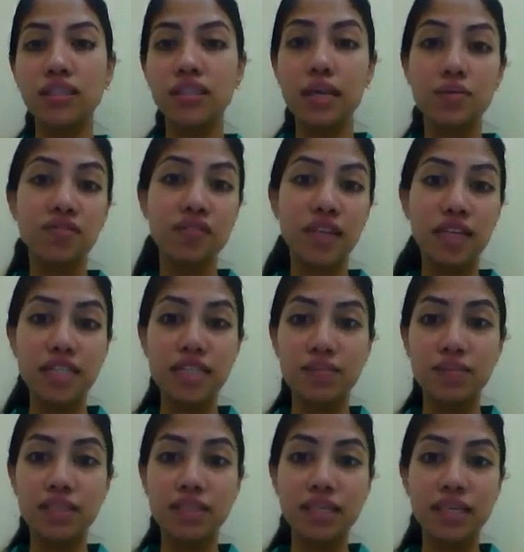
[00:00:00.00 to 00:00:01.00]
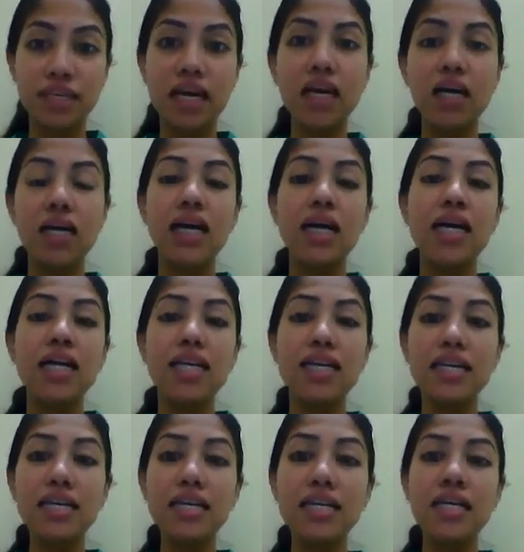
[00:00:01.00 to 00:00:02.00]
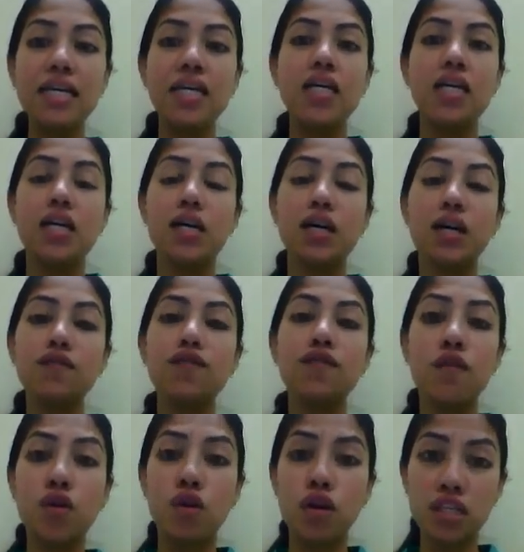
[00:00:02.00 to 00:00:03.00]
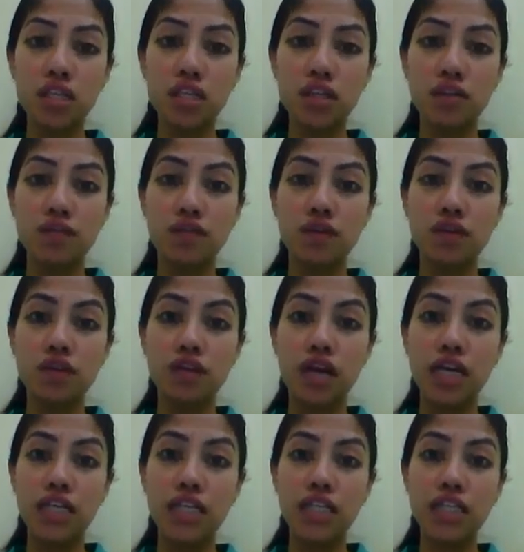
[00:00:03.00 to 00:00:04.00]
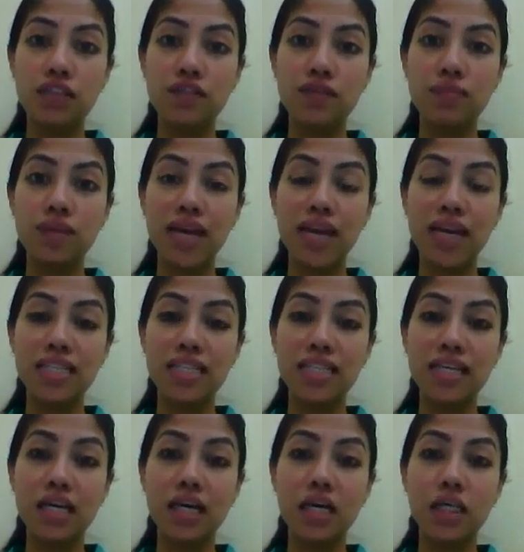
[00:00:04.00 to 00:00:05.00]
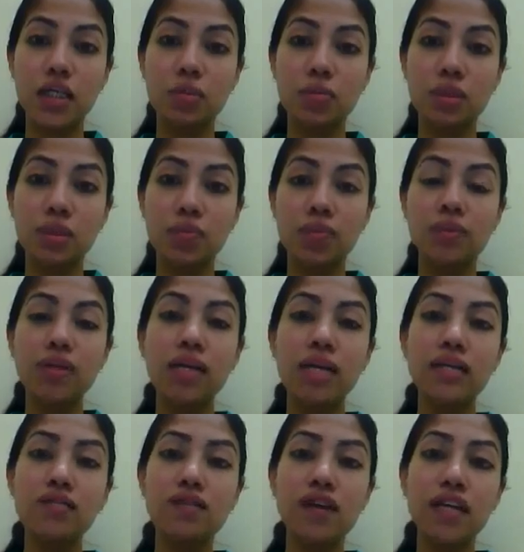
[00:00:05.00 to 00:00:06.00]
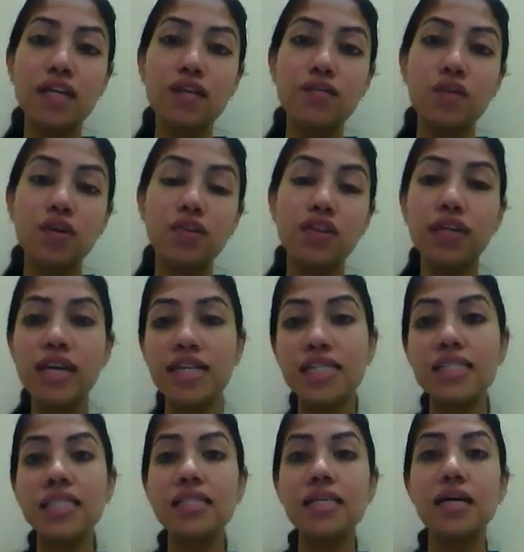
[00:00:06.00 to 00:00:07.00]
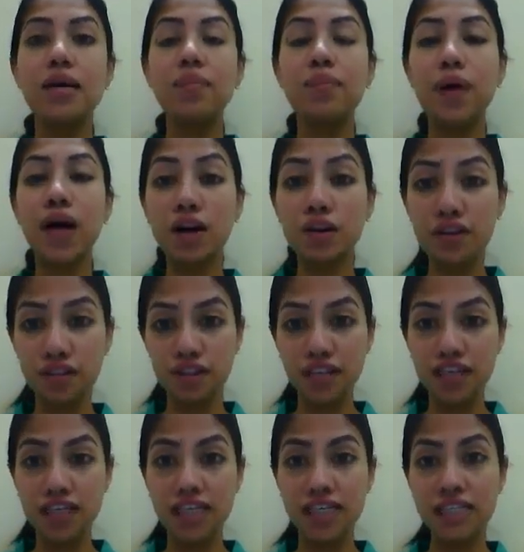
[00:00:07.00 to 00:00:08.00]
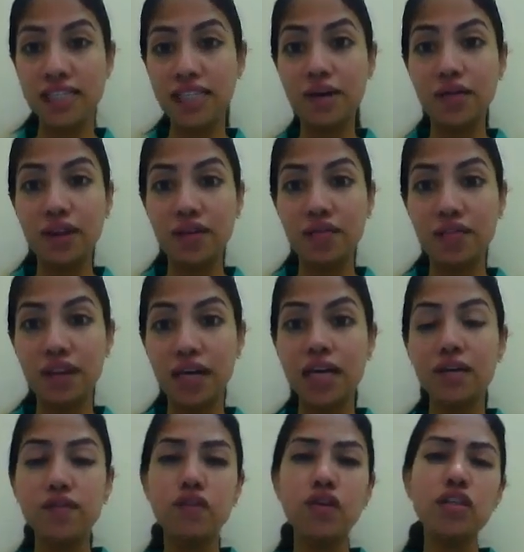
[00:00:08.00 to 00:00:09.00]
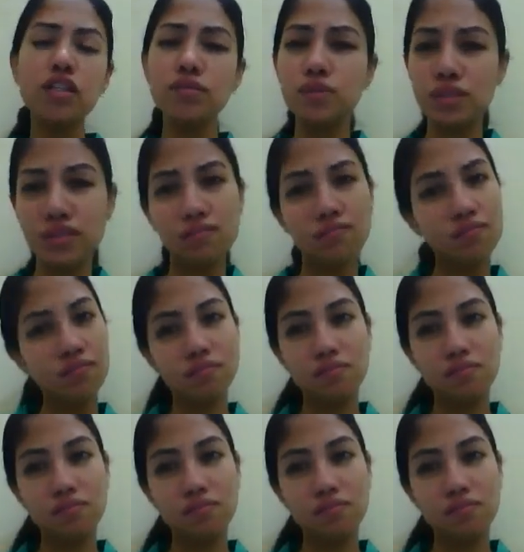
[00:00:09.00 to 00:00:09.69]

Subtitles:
the name of Nelson Mandela. He fought for the rights of the blacks and the colored people, and in fact he fought against apartheid in South Africa. And of course he was